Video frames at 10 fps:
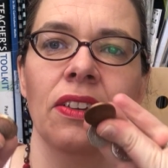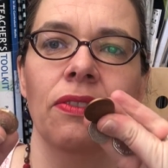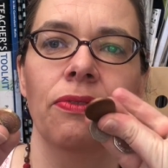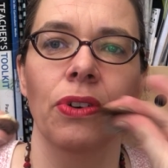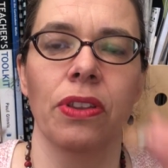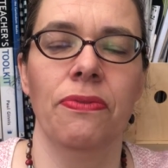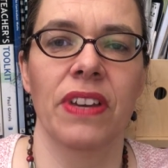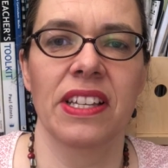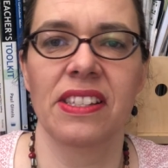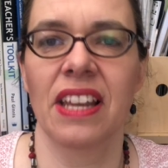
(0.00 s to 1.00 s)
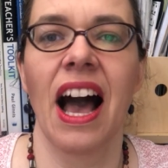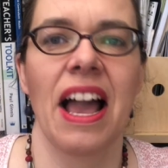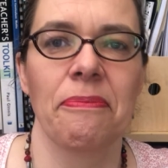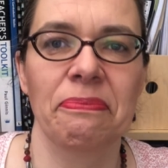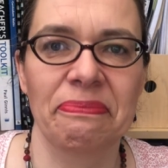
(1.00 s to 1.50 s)
for the first
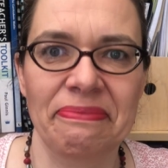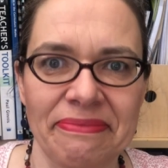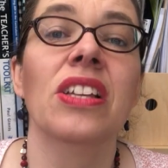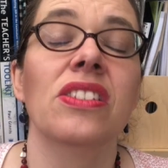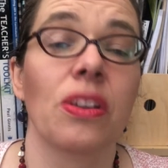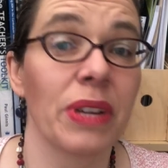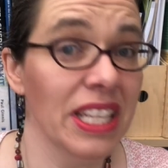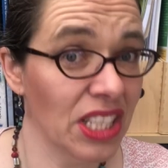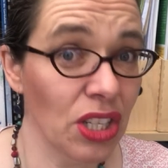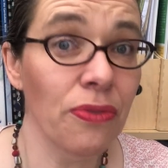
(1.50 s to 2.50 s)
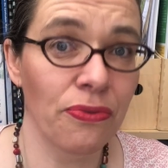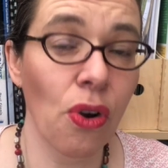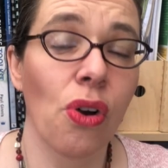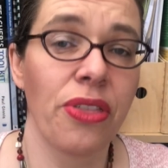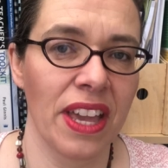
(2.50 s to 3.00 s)
time. So we need to do
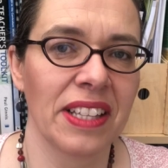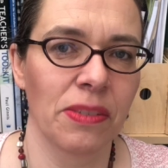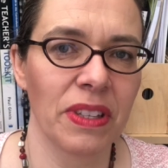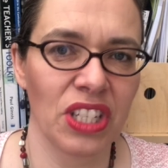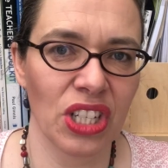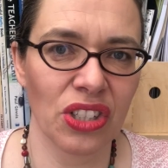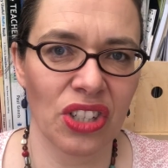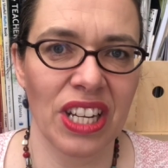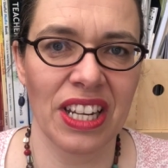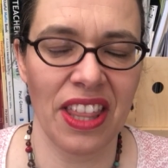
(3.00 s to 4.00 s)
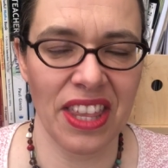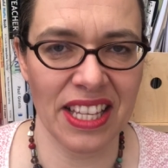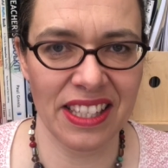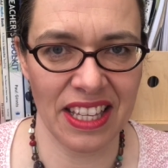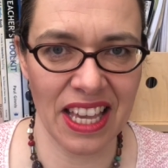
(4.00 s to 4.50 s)
4 things with children
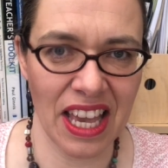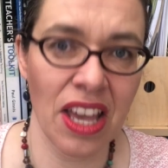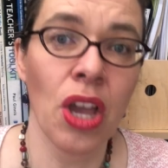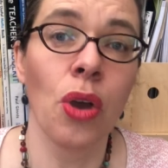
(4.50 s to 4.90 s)
this year.